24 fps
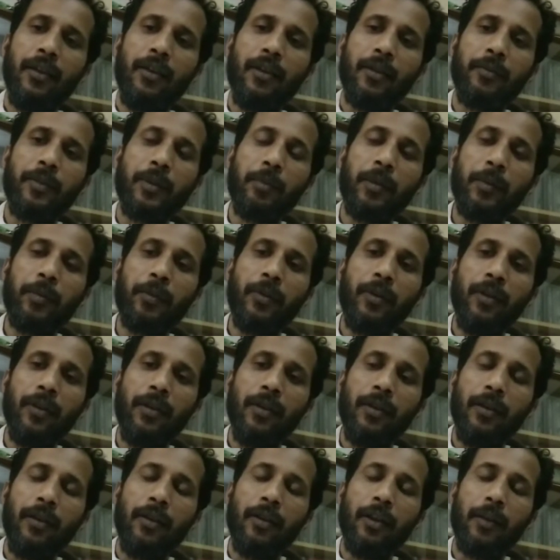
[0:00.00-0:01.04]
of the people
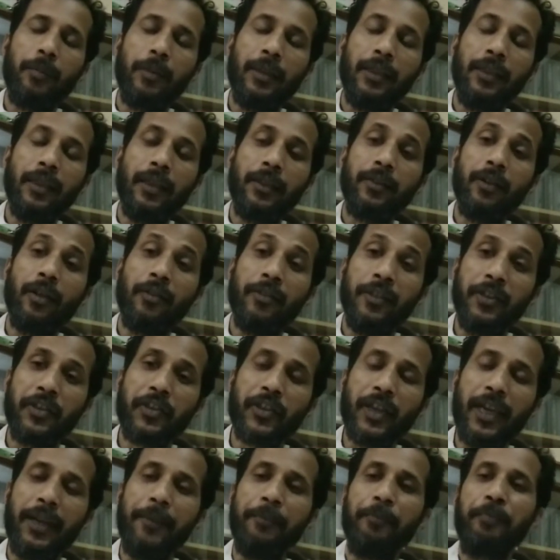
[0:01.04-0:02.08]
of England of his
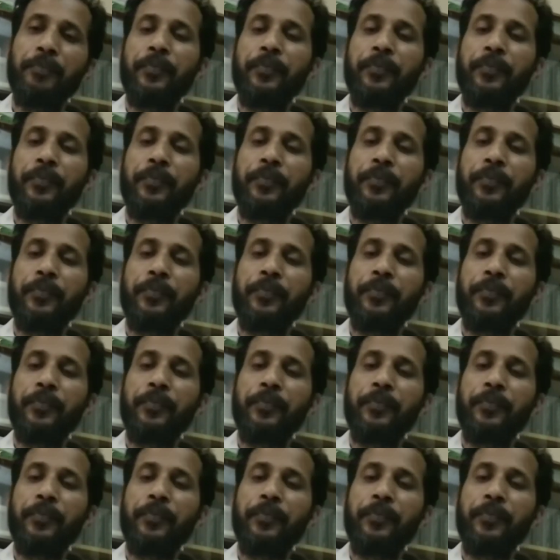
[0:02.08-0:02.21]
time.